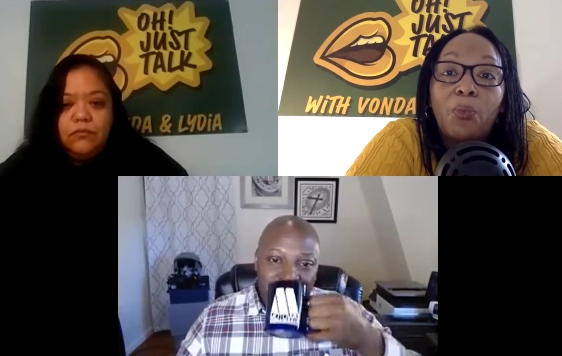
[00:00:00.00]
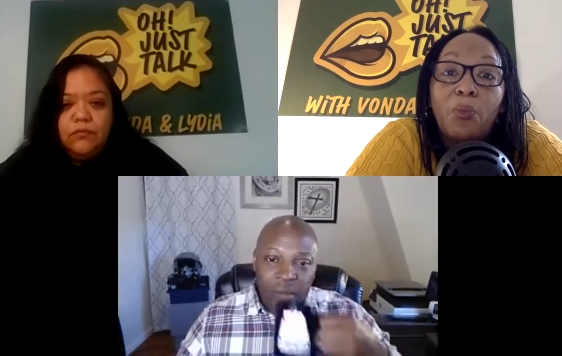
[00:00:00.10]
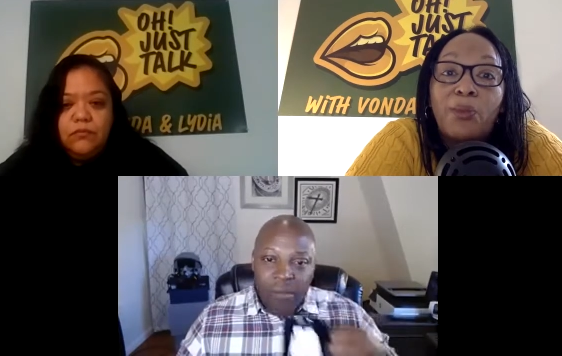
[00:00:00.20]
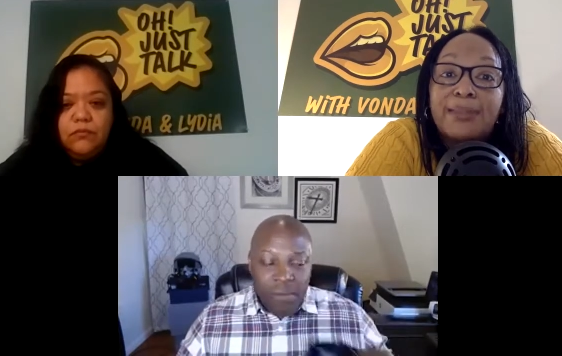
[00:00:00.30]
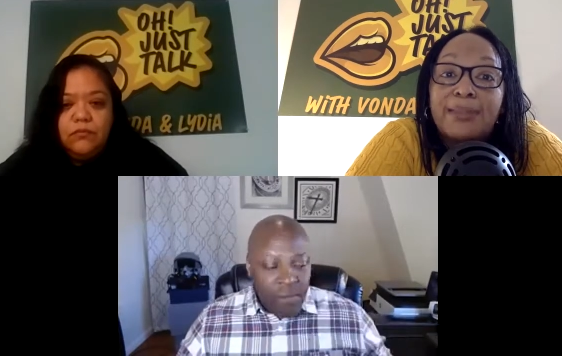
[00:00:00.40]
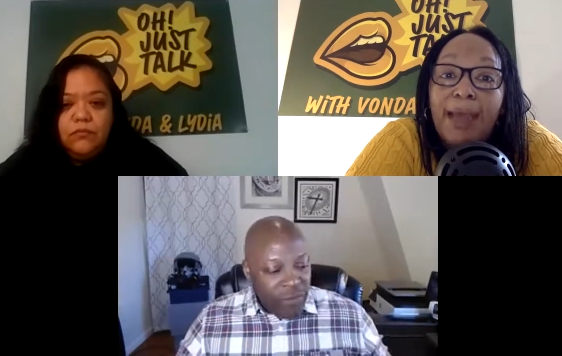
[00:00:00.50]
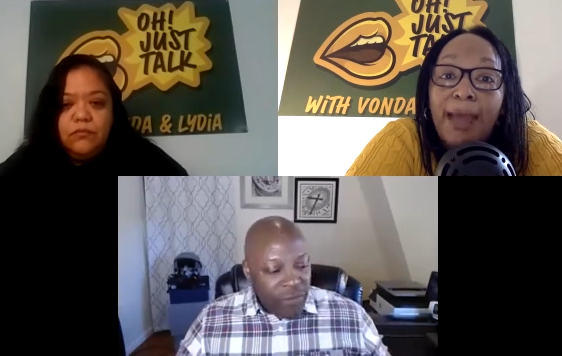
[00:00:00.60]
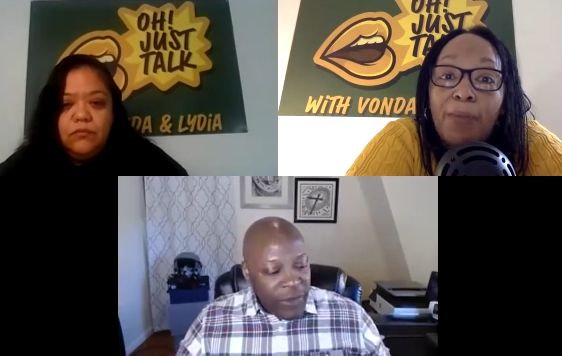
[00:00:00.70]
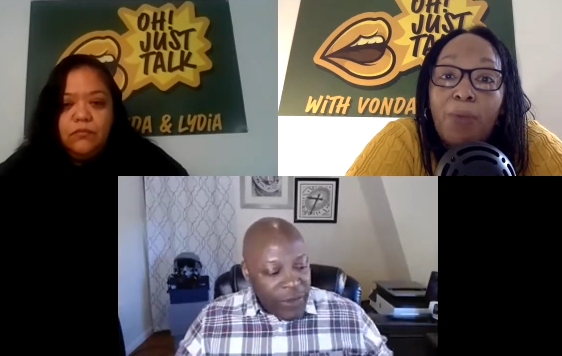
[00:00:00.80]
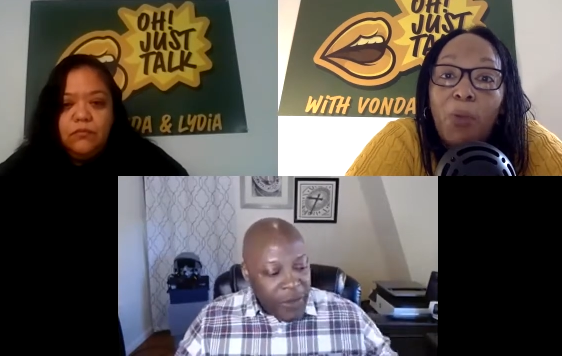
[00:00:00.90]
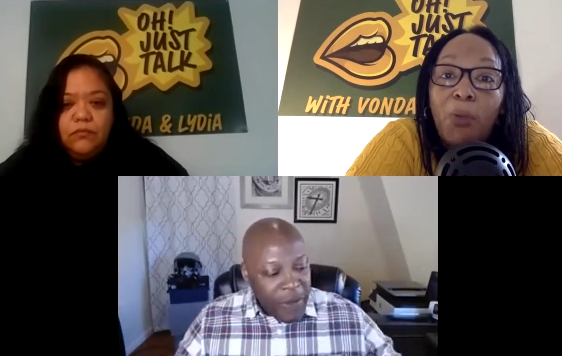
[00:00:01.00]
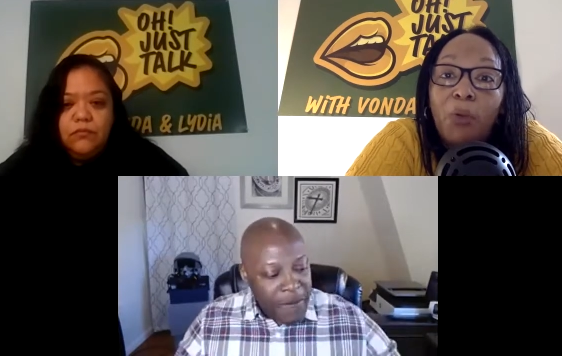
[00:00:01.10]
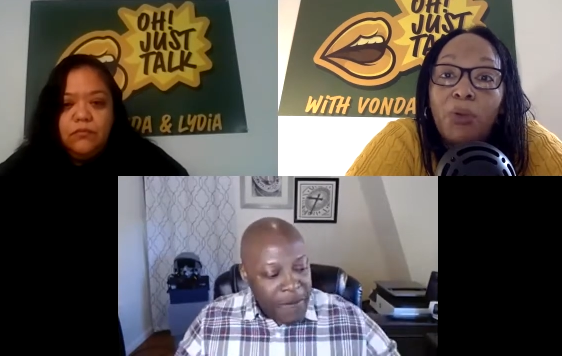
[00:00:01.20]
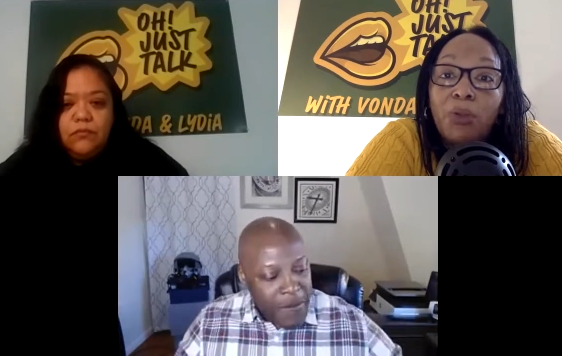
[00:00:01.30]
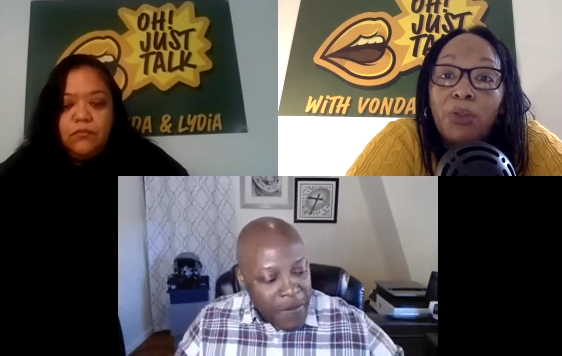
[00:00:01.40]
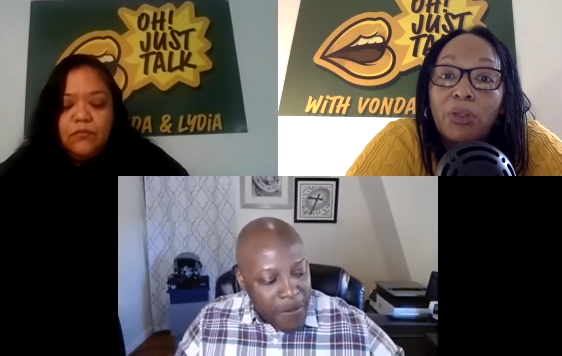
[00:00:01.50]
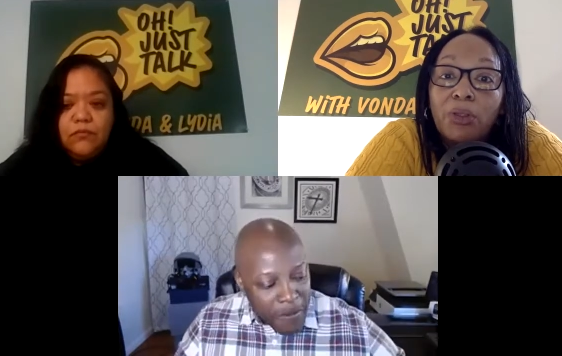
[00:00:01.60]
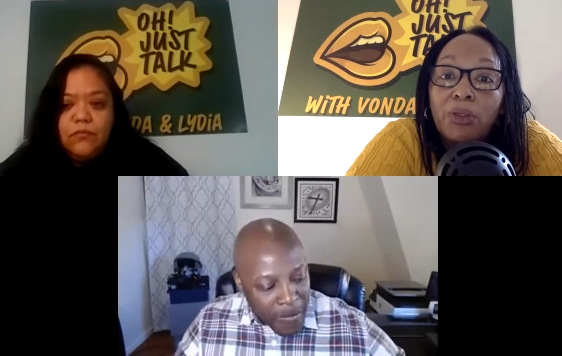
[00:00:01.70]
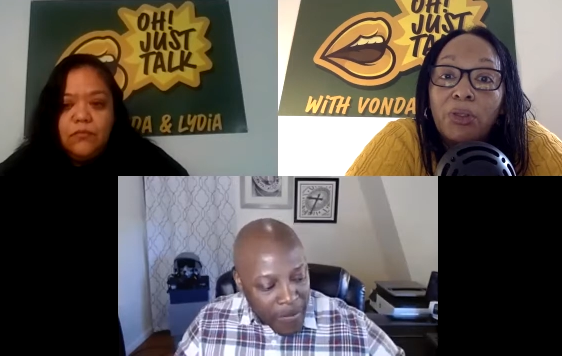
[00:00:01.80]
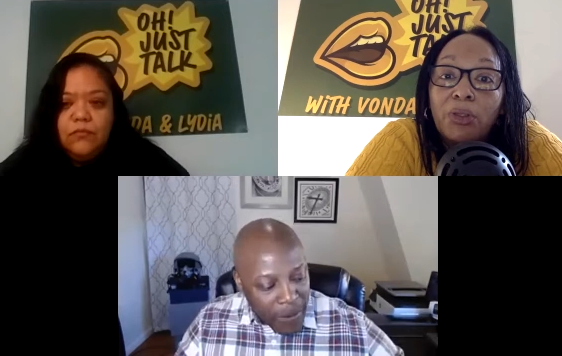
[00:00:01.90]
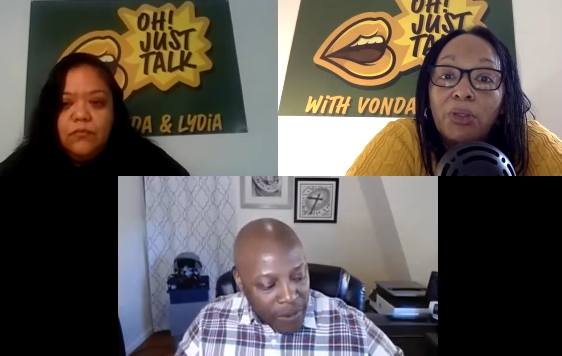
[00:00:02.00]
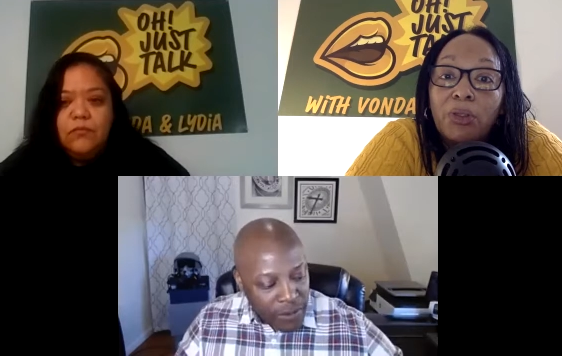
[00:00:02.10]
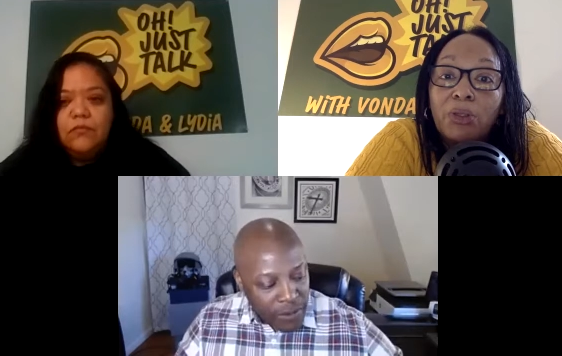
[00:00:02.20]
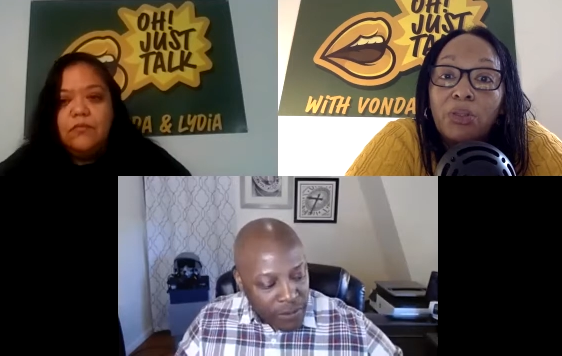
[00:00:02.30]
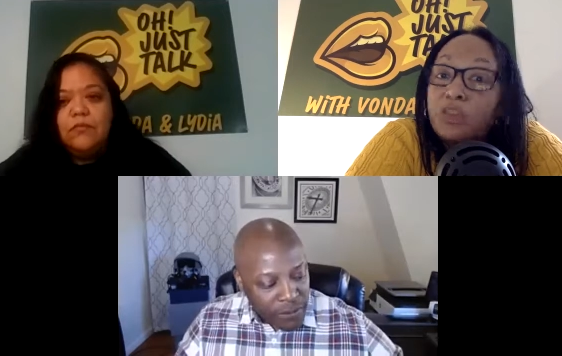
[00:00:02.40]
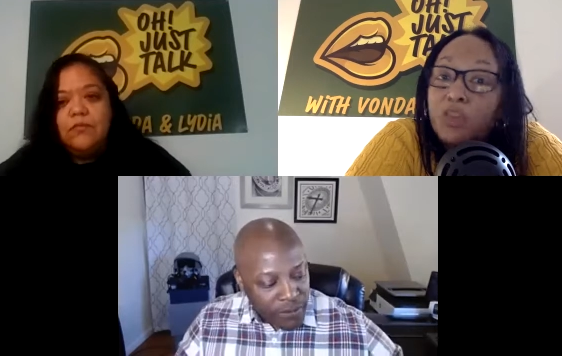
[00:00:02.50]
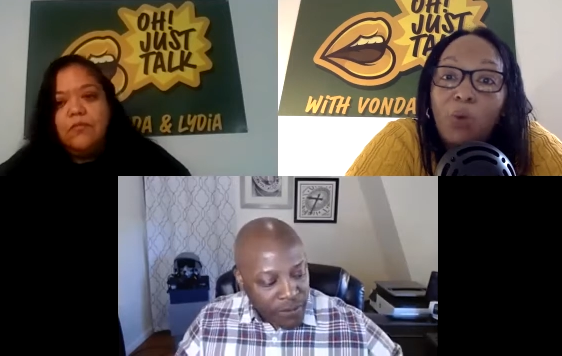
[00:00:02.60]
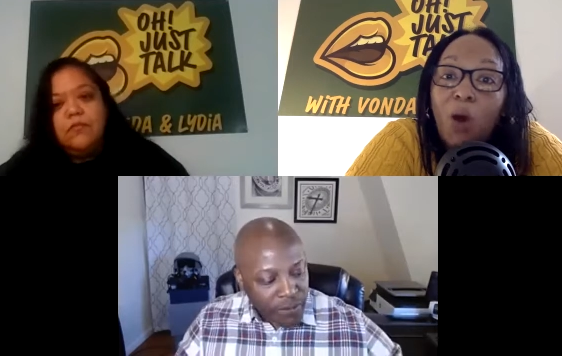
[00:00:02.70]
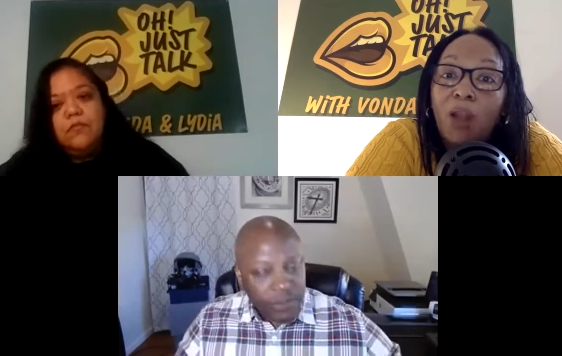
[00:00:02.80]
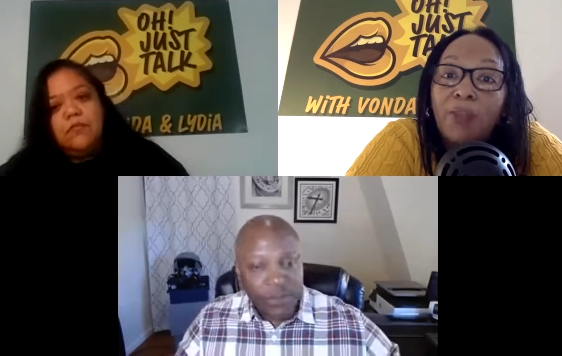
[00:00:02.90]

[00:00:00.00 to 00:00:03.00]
Speaker 1: was able to do all